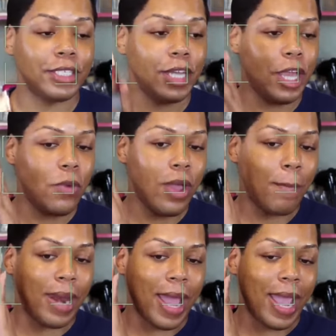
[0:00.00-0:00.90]

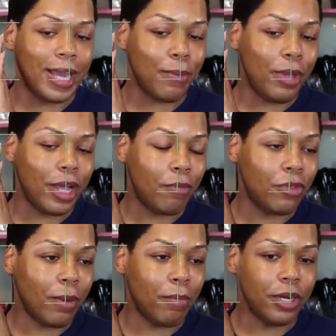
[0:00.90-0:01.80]
discontinue it, but I had to
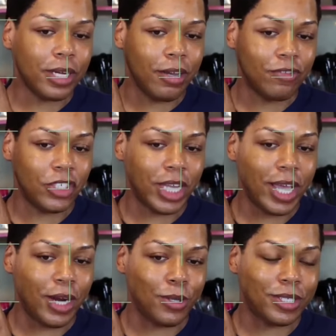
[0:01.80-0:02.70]
pick up their book of
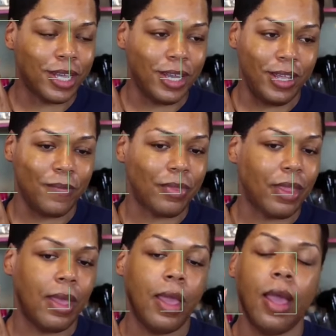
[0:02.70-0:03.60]
shadows,
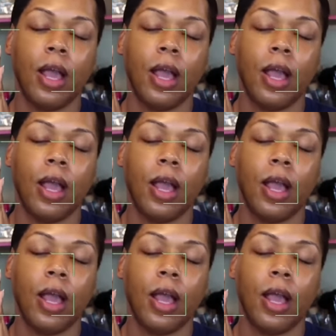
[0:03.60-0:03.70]
honey.